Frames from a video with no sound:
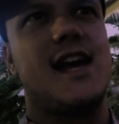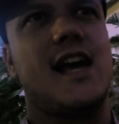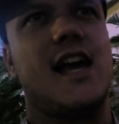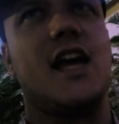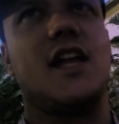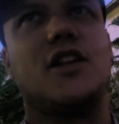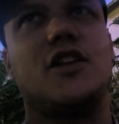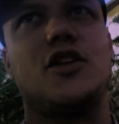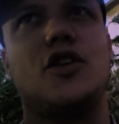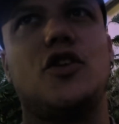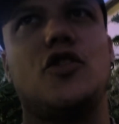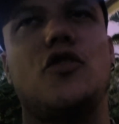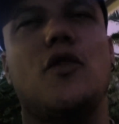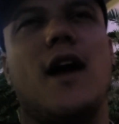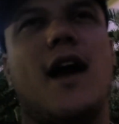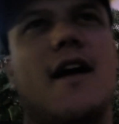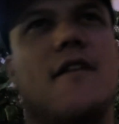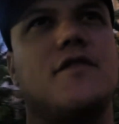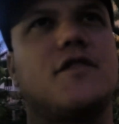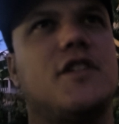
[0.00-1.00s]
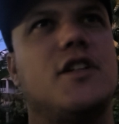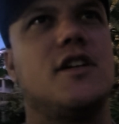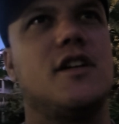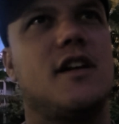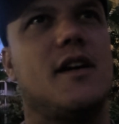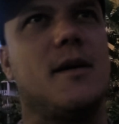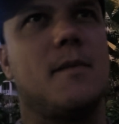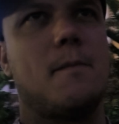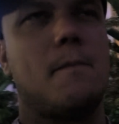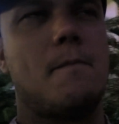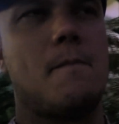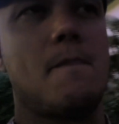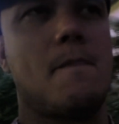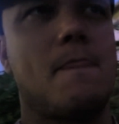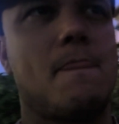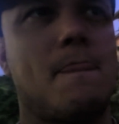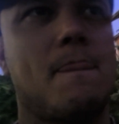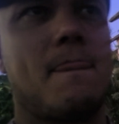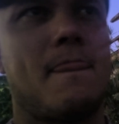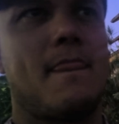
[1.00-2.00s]
and you have to
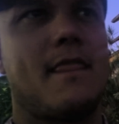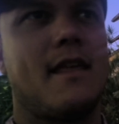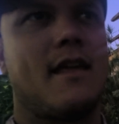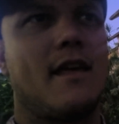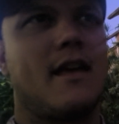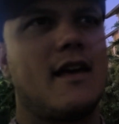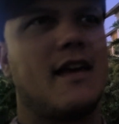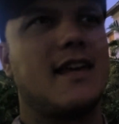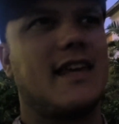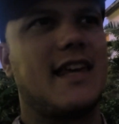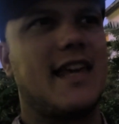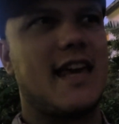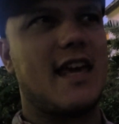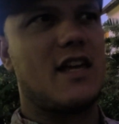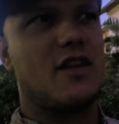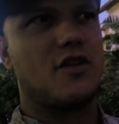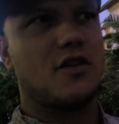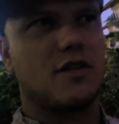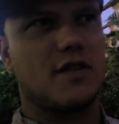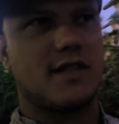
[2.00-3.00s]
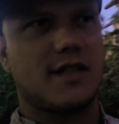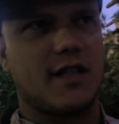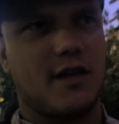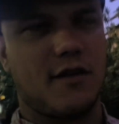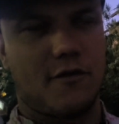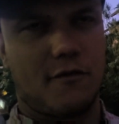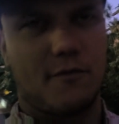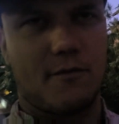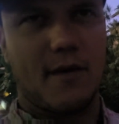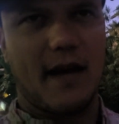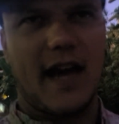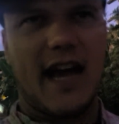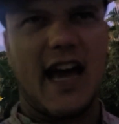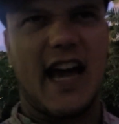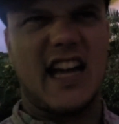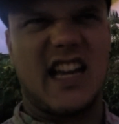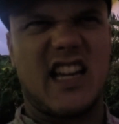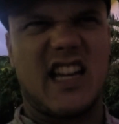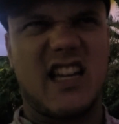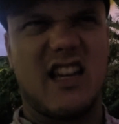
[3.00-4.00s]
get yourself
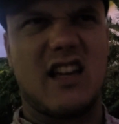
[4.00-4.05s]
back.